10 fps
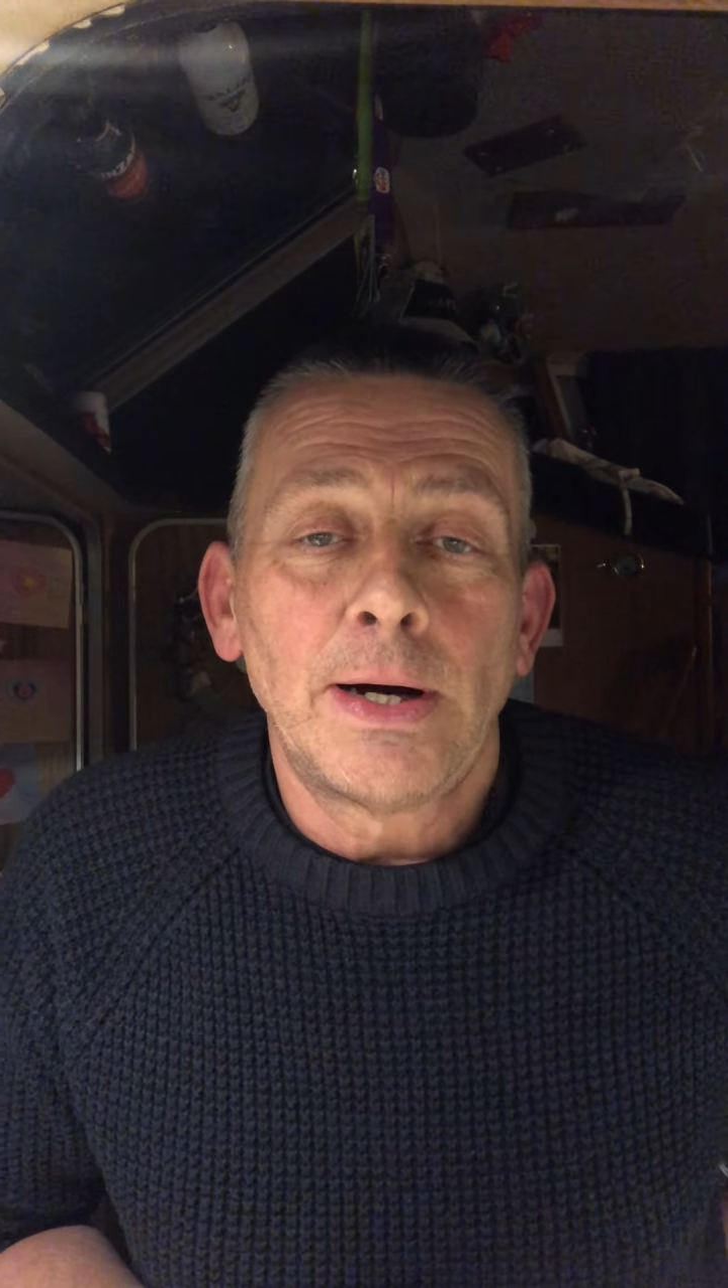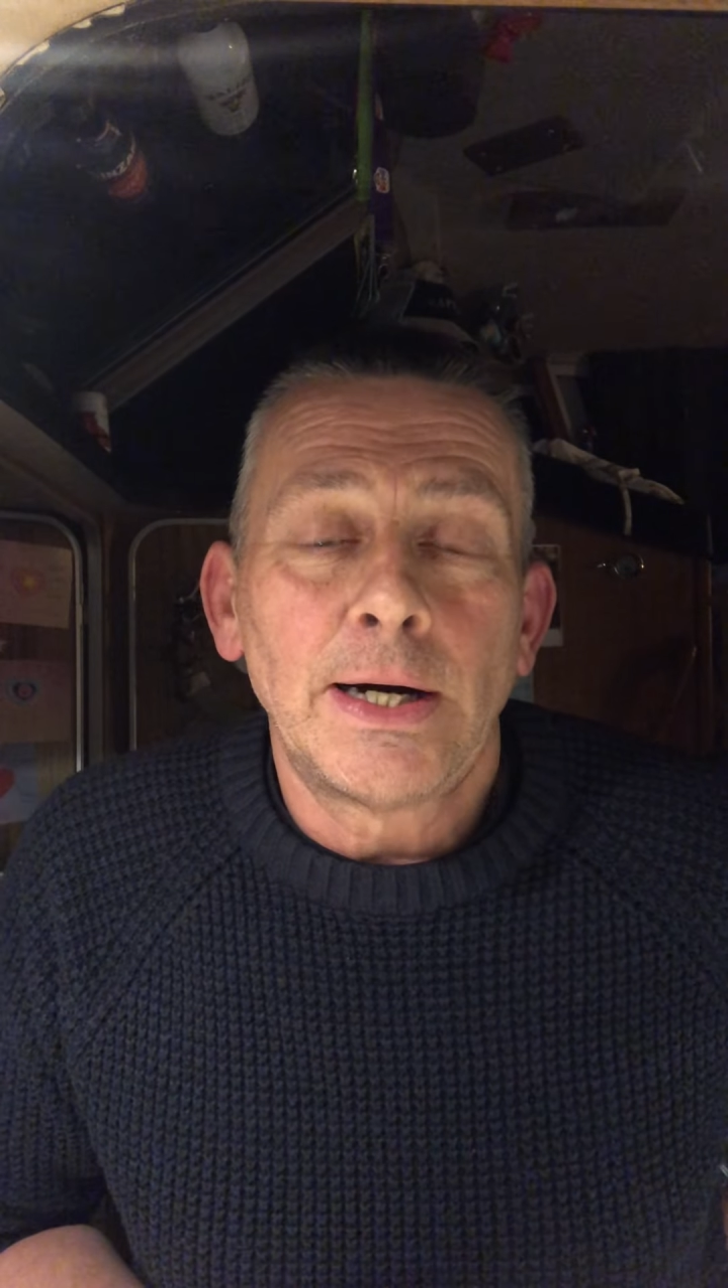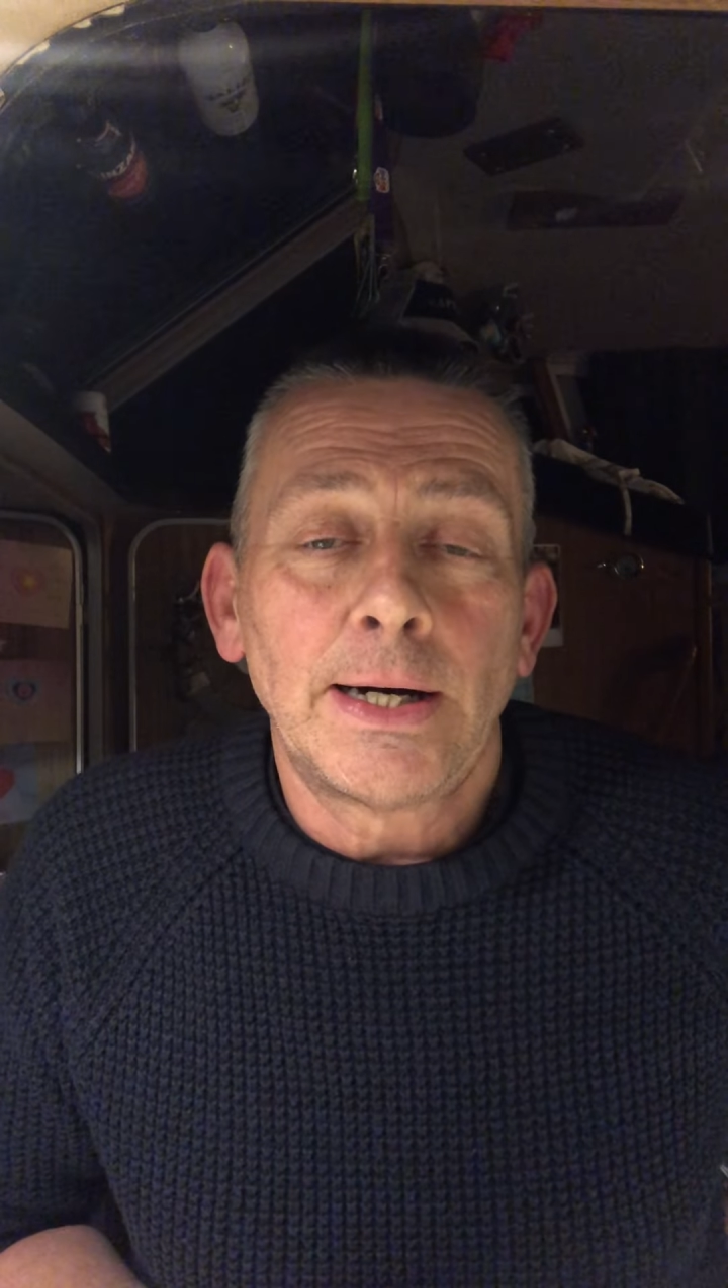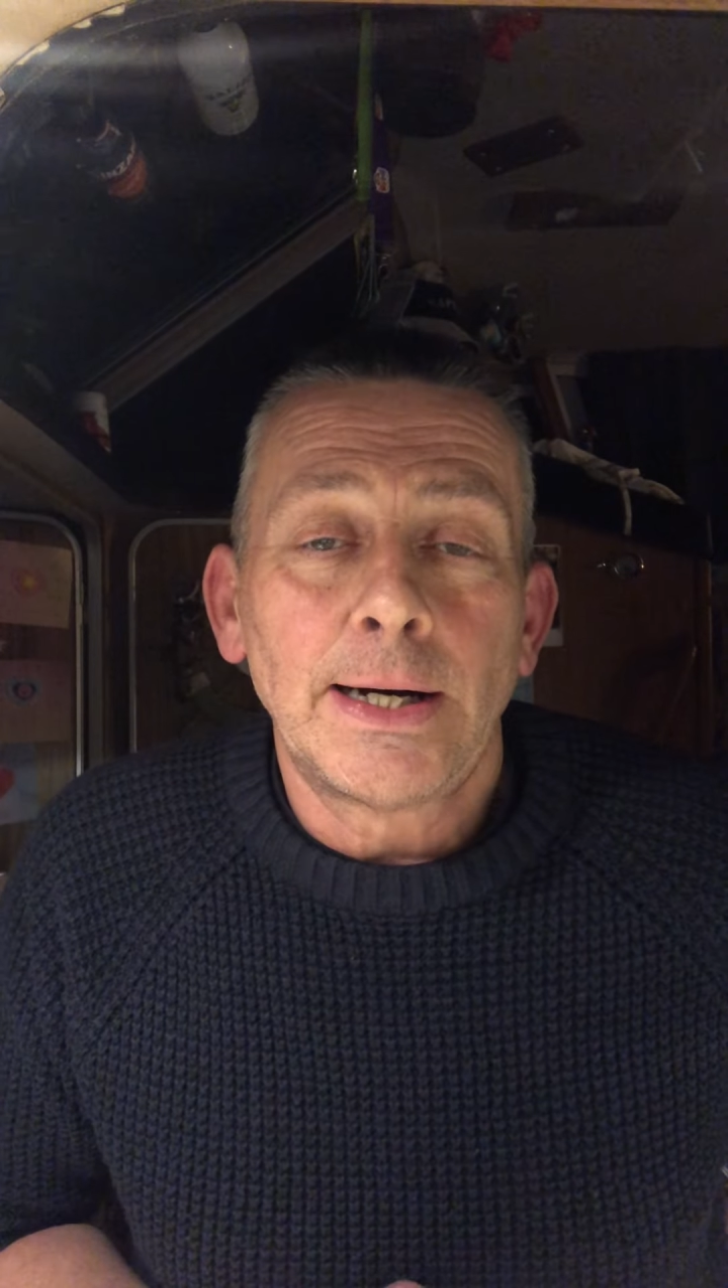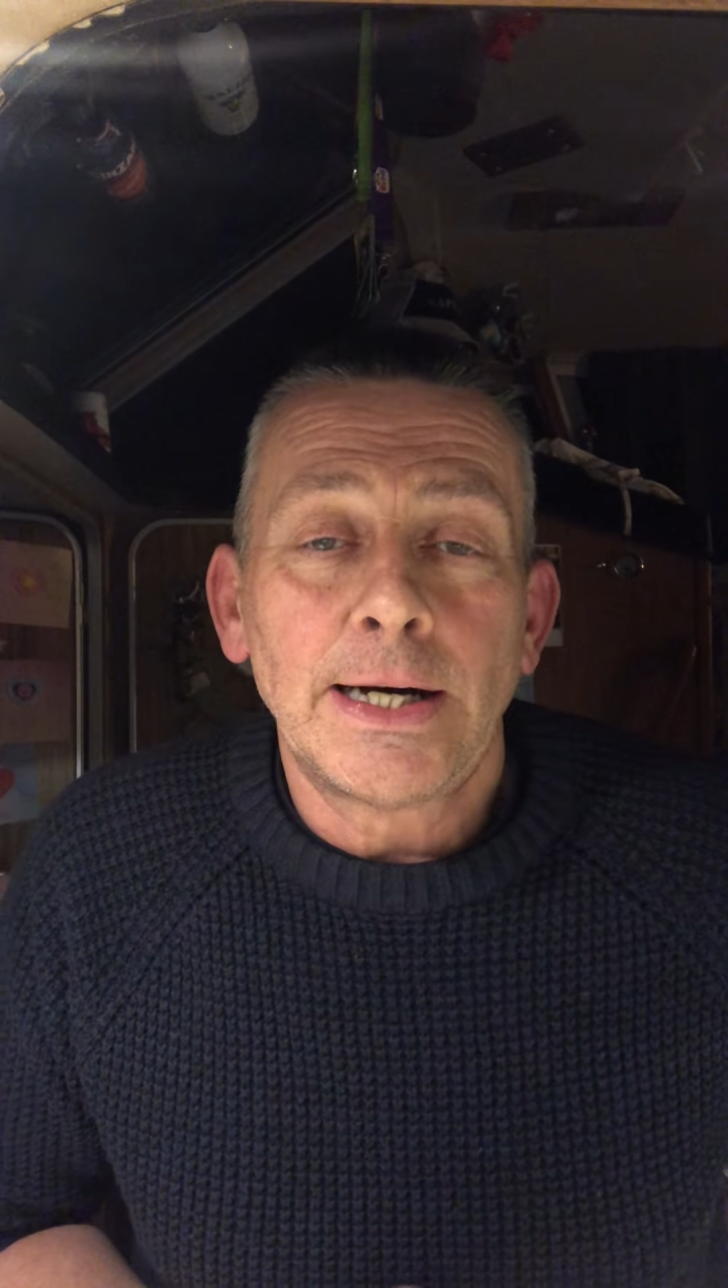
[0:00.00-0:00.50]

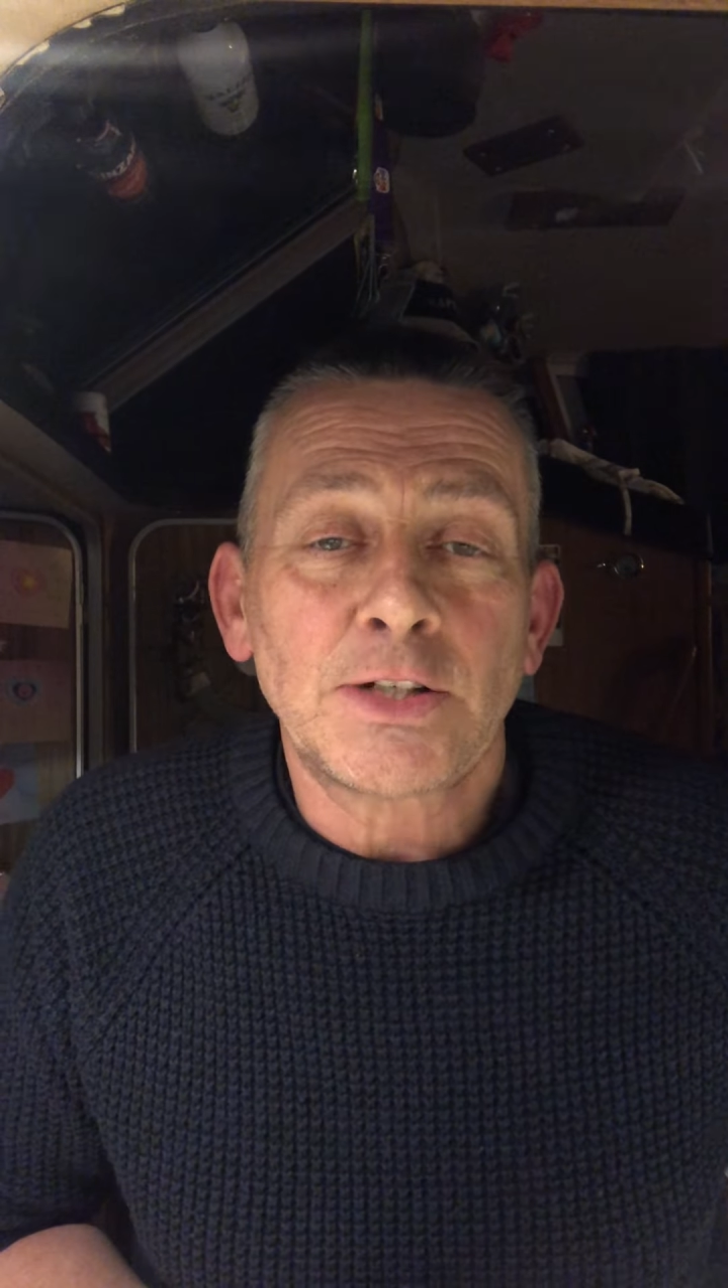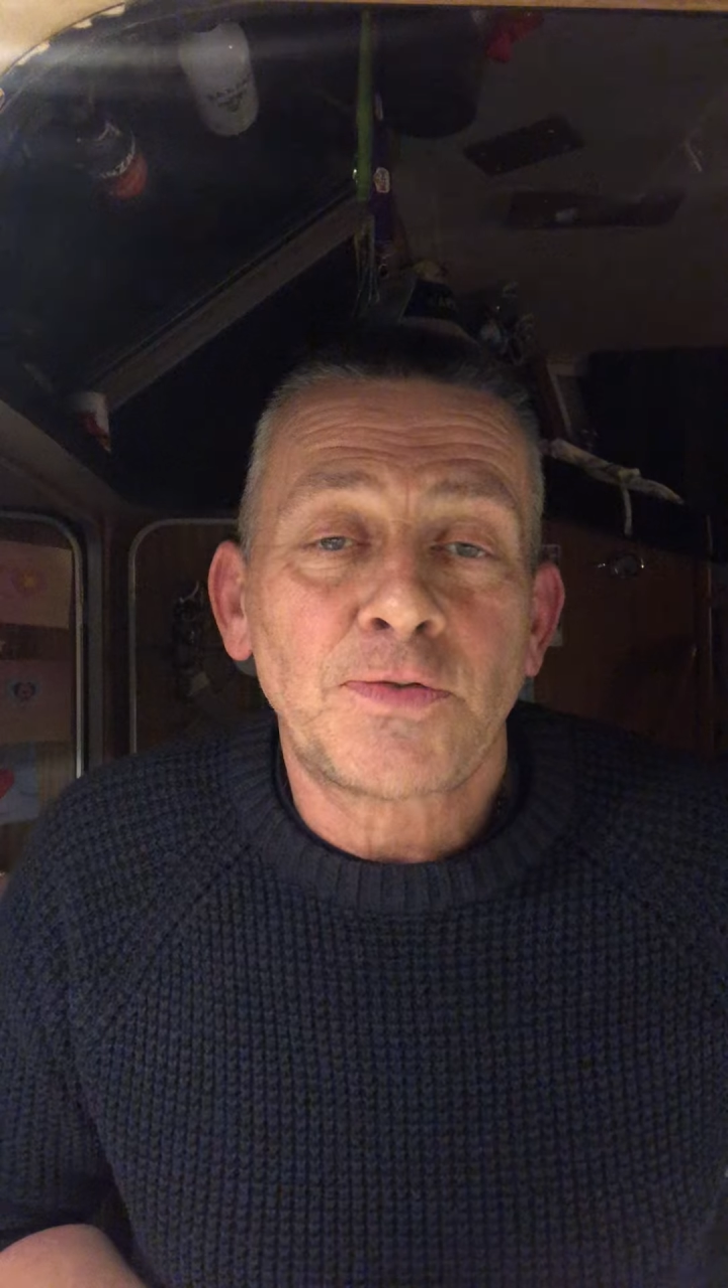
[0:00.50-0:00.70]
as